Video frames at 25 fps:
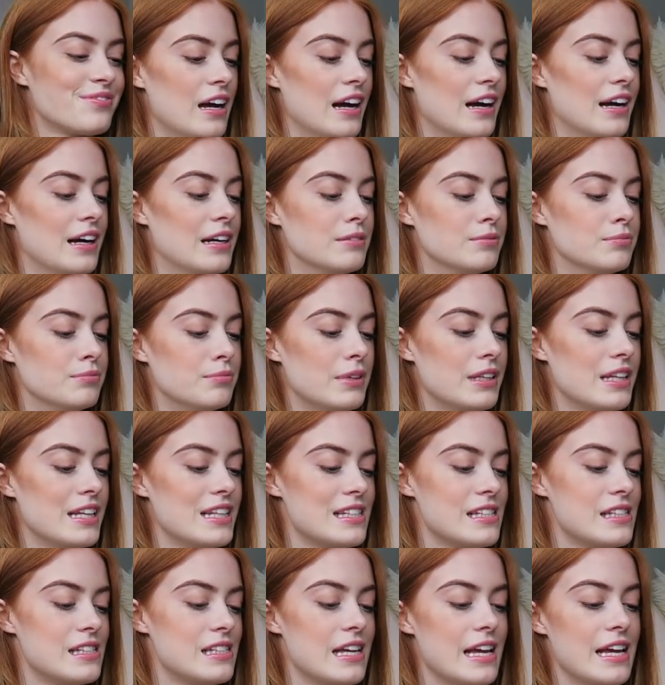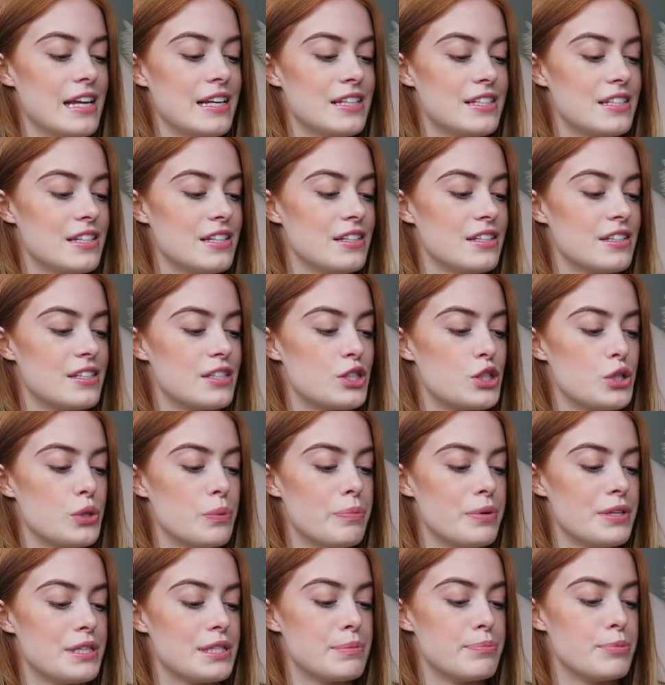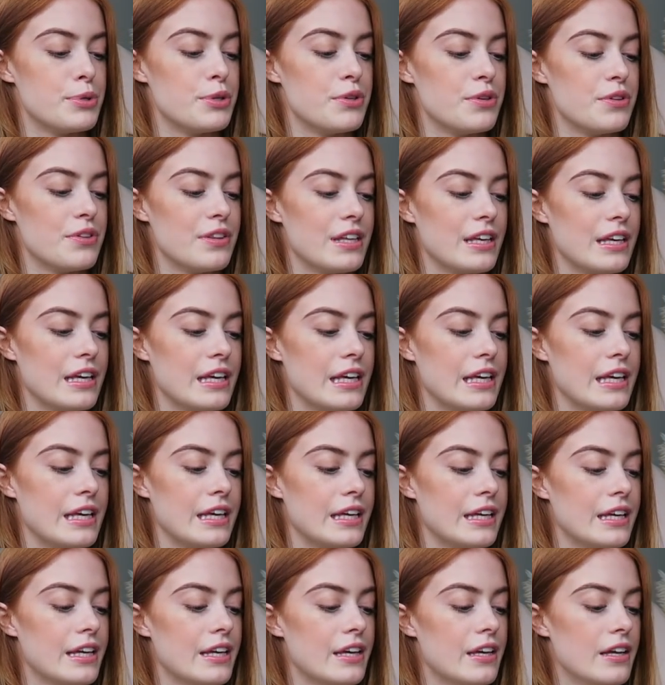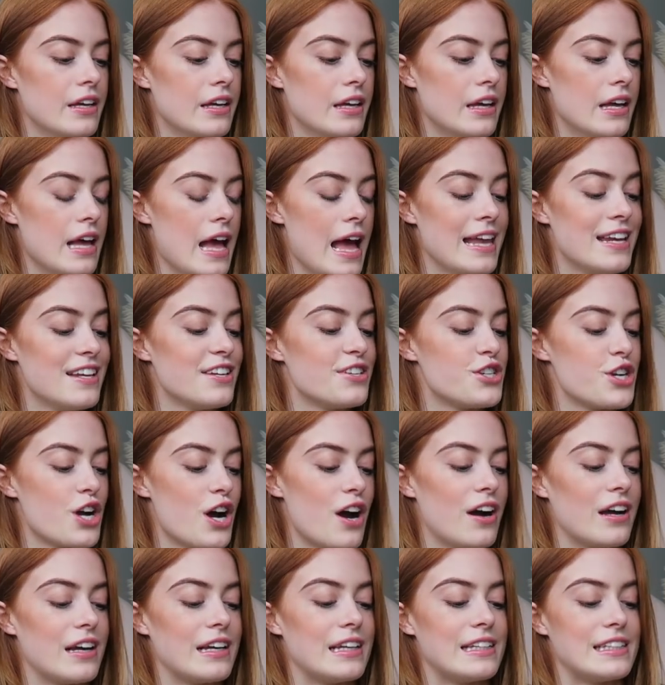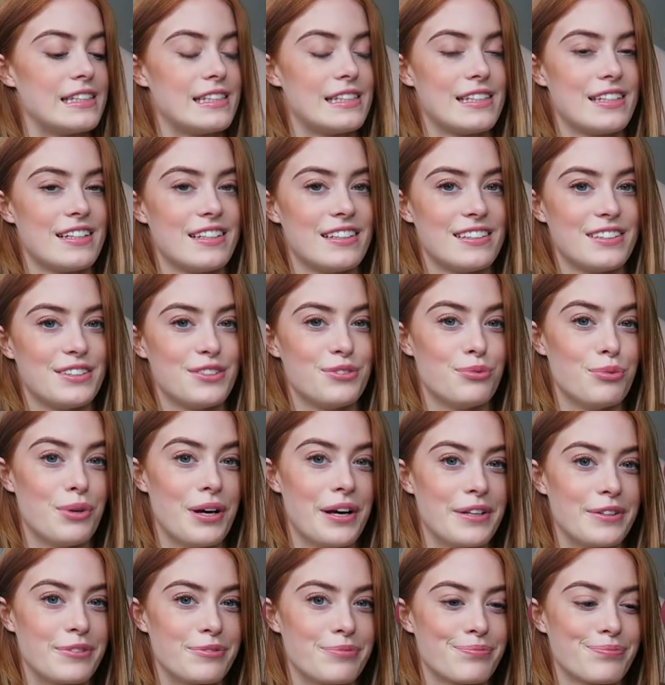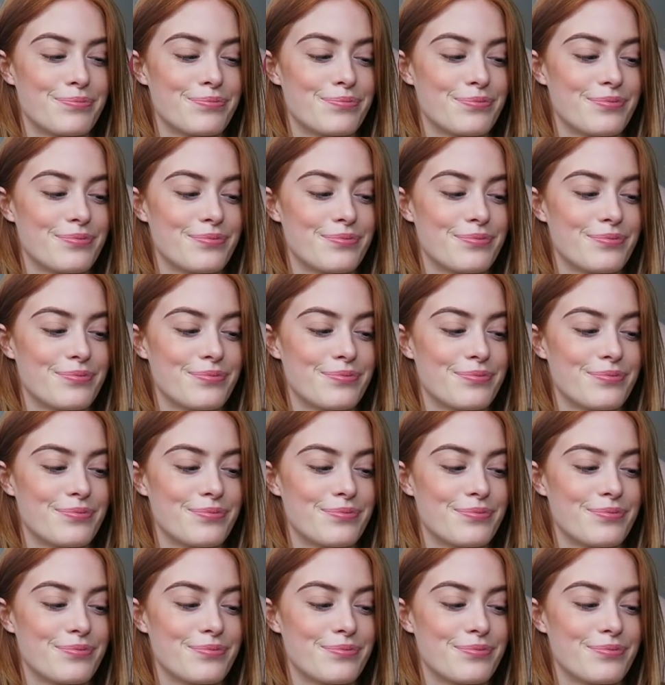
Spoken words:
But this is the Innocent Super Smoothie Energize one.